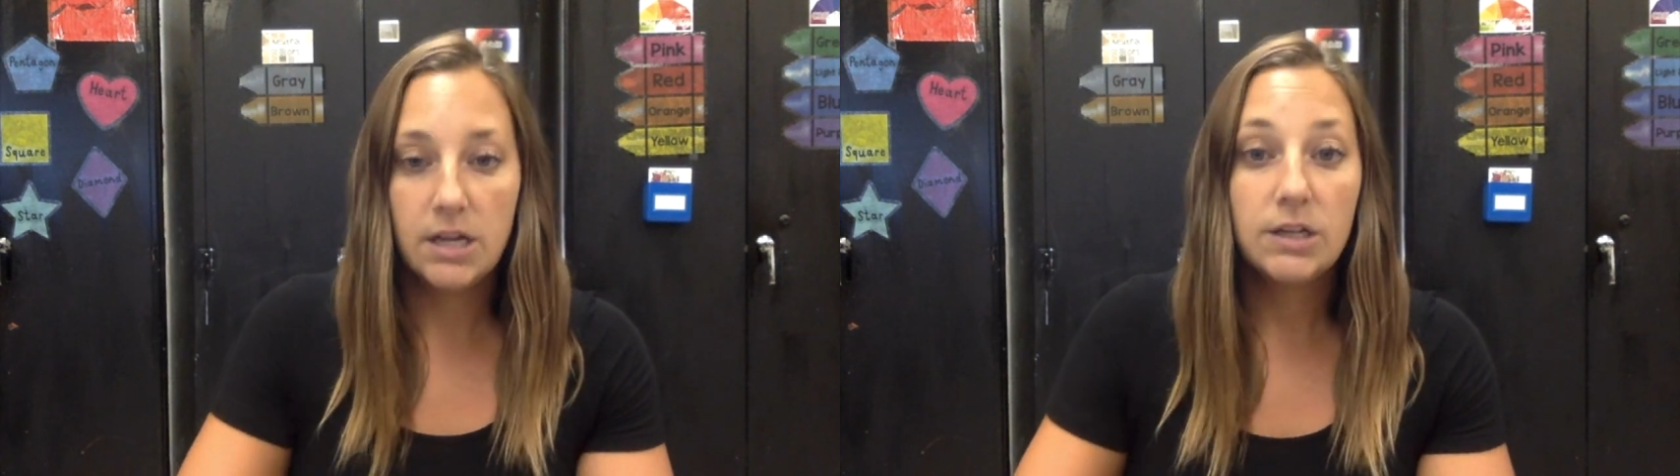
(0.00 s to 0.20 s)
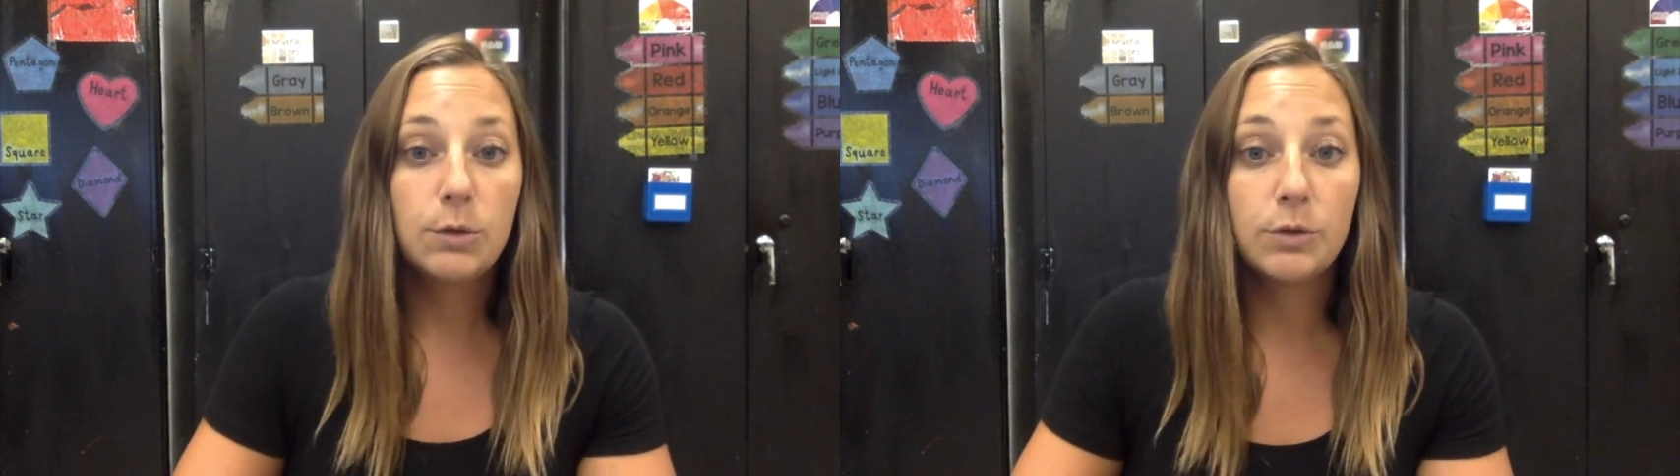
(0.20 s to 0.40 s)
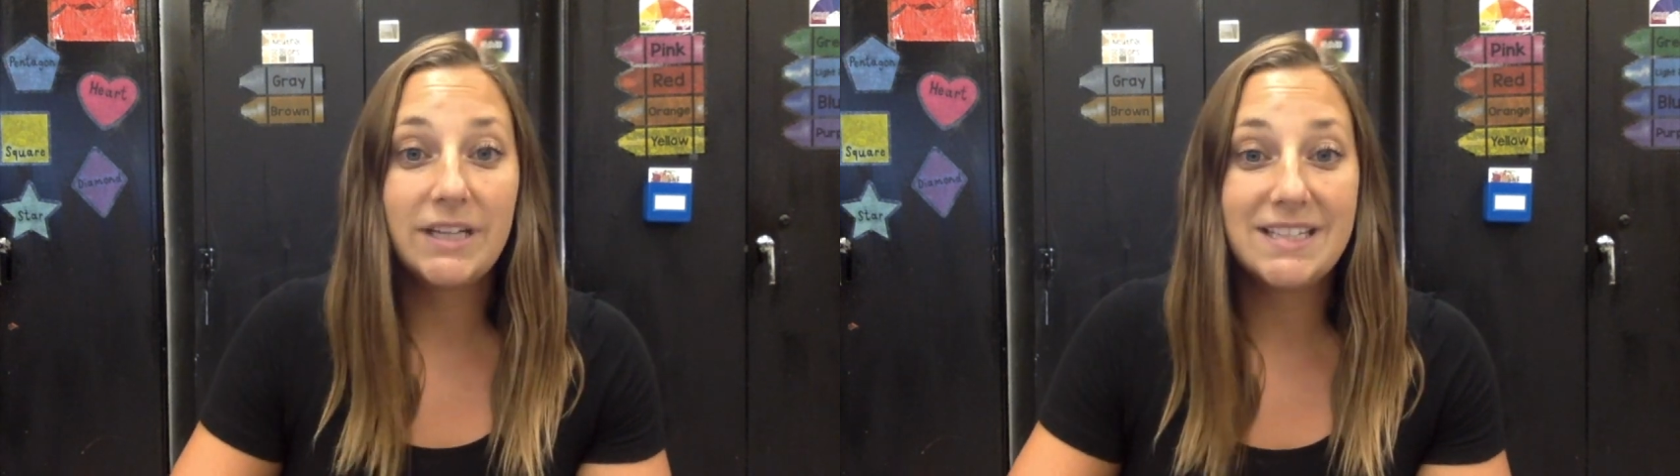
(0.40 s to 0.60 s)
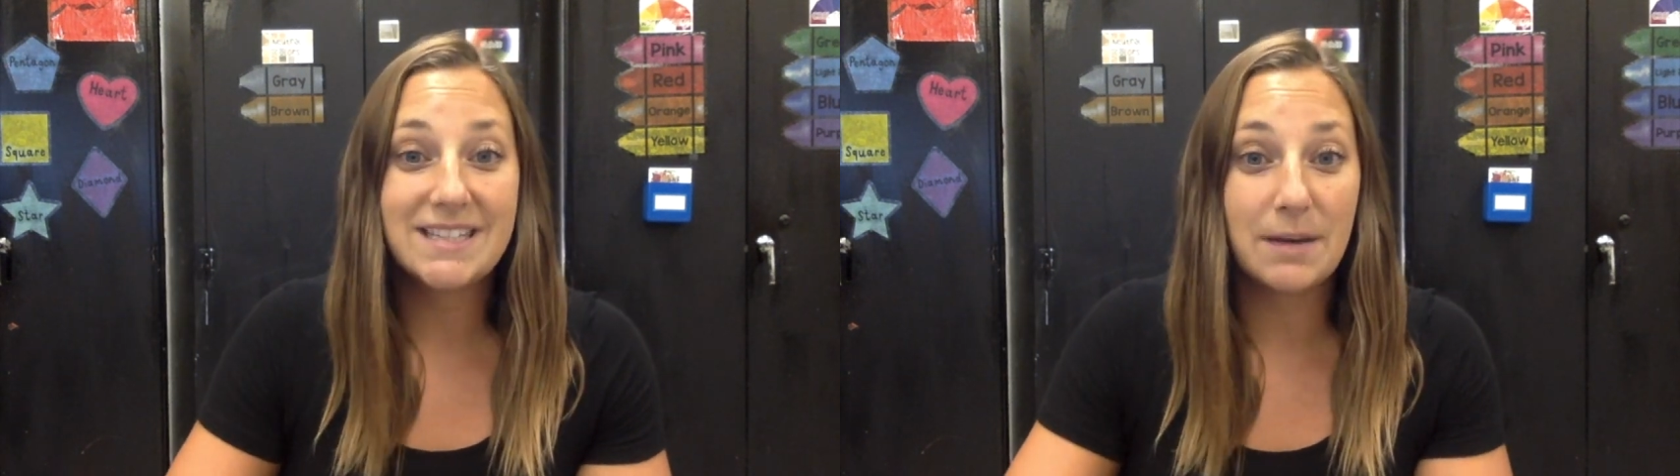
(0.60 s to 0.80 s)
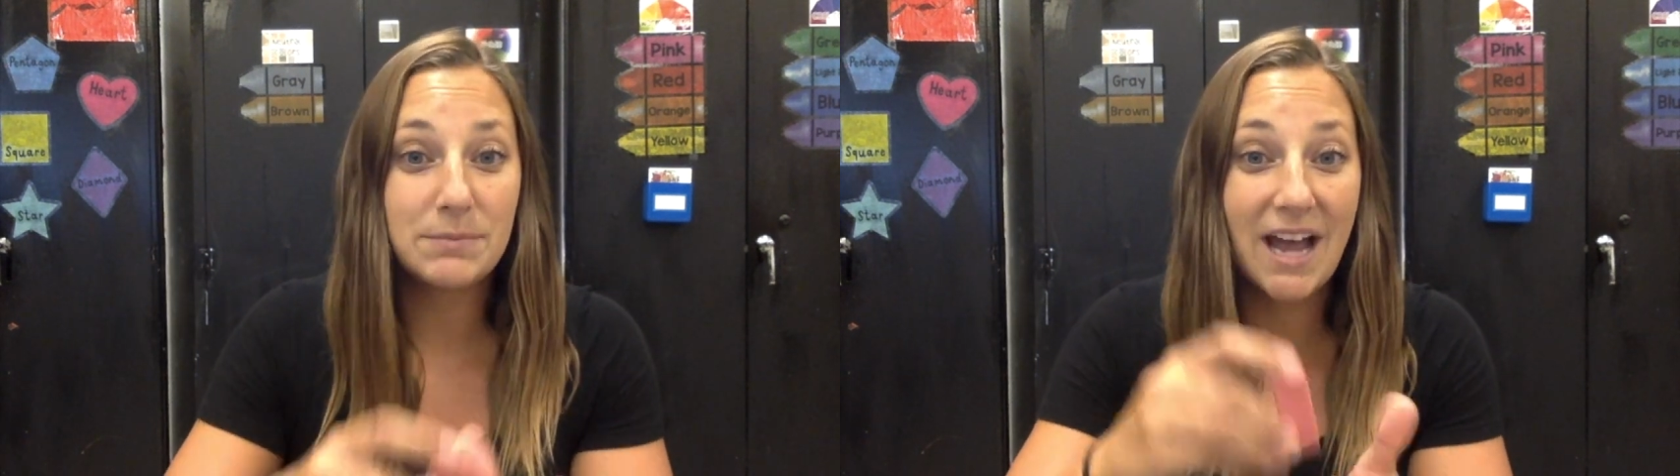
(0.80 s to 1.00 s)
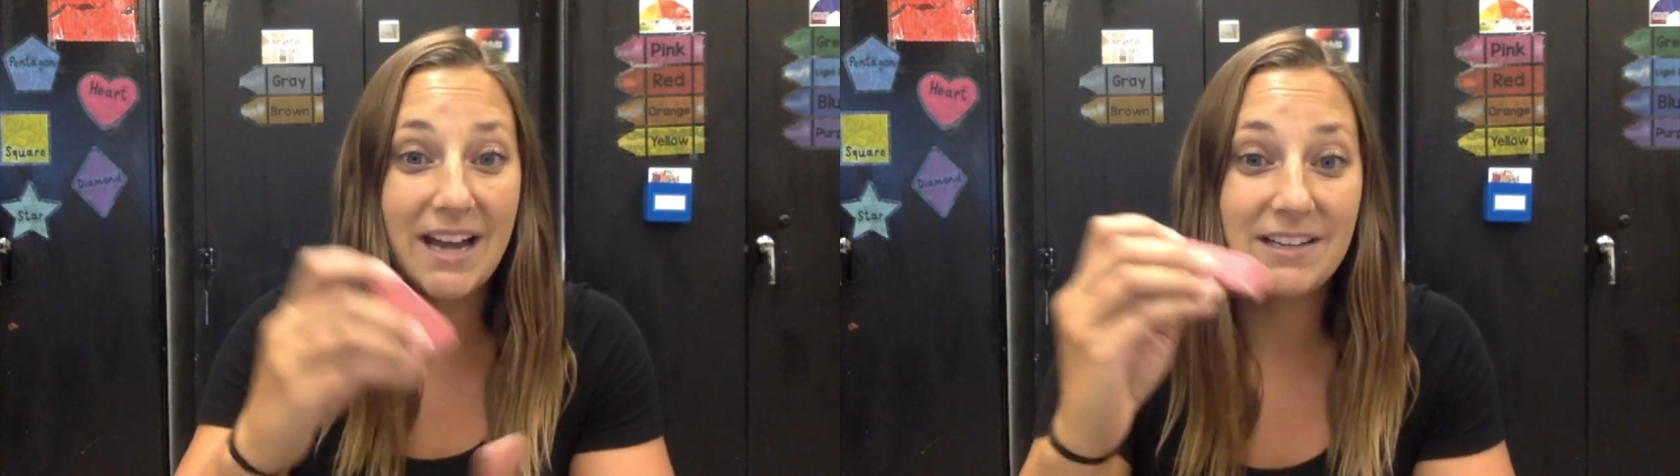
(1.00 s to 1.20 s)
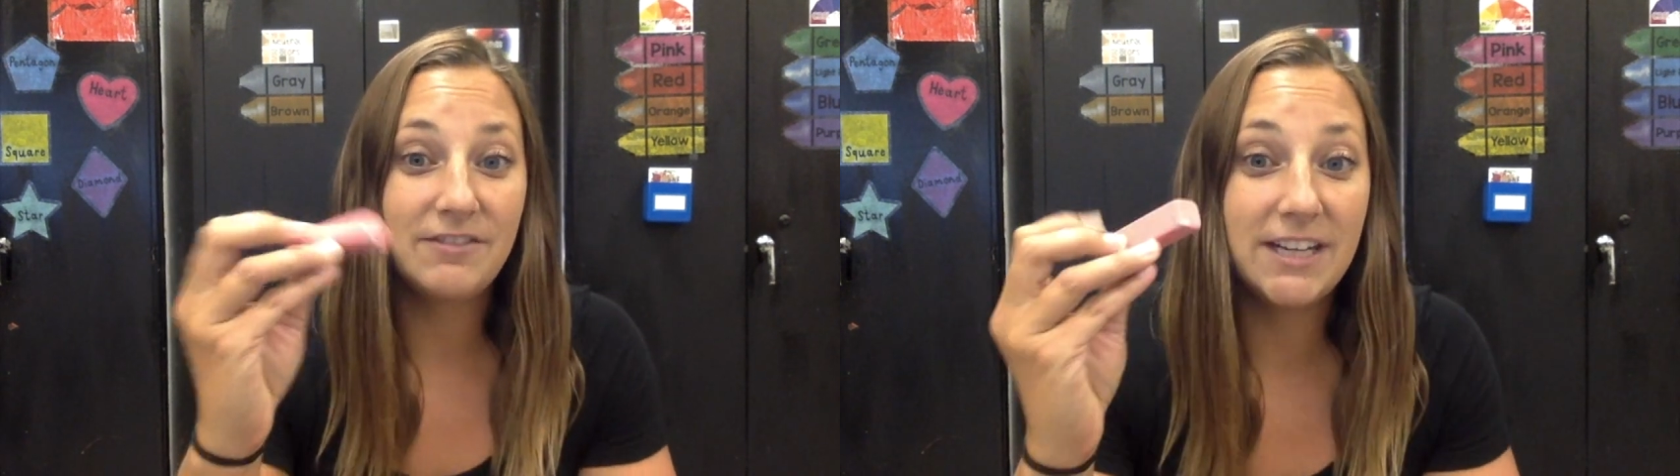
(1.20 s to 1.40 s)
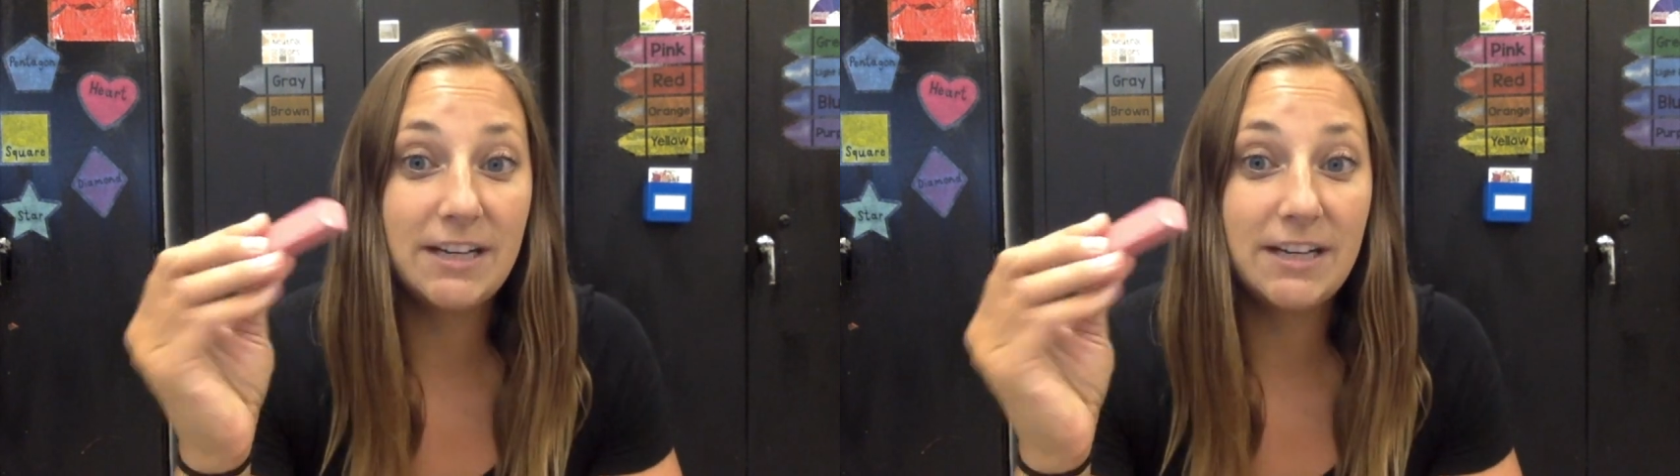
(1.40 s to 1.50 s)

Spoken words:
You will need some kind of an